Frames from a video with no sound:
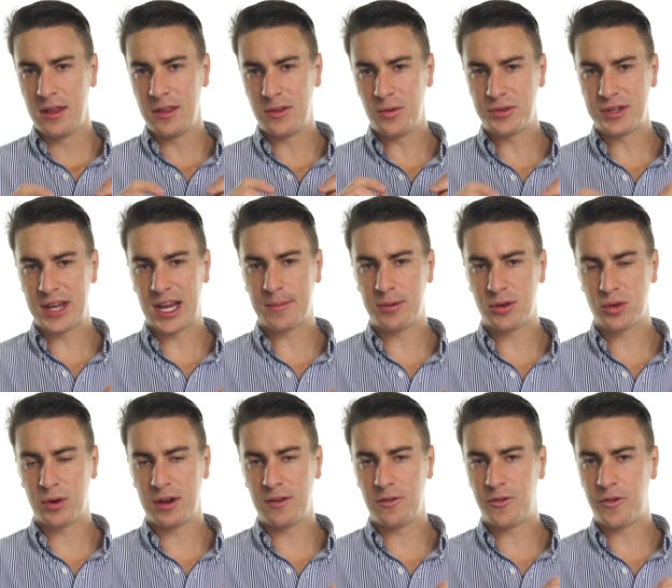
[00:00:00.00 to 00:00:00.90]
This will take
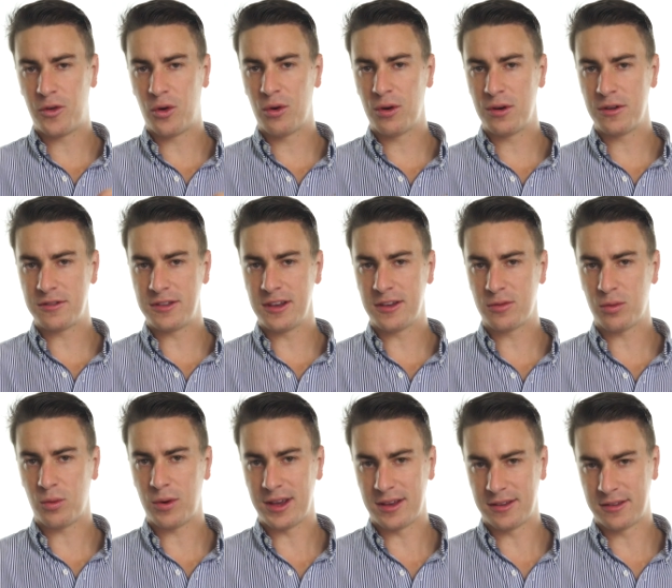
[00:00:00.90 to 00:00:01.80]
between 4 and 6
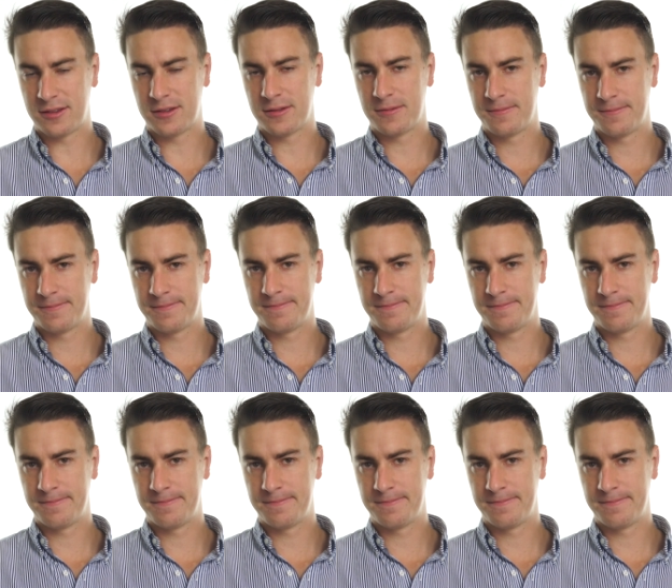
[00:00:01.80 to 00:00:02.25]
weeks.